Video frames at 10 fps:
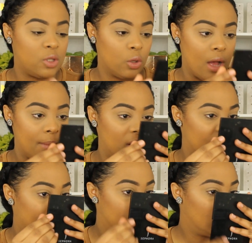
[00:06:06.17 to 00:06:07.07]
So I'm
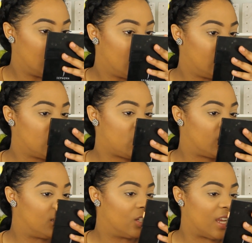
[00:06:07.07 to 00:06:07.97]
like
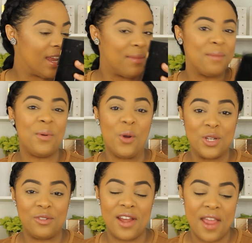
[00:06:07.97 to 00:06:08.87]
legit looking at my
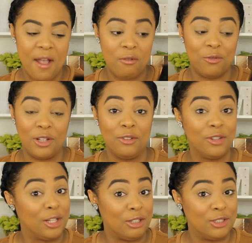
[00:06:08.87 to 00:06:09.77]
pores right now, really,
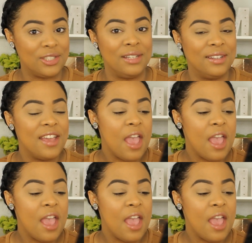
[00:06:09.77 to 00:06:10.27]
really close.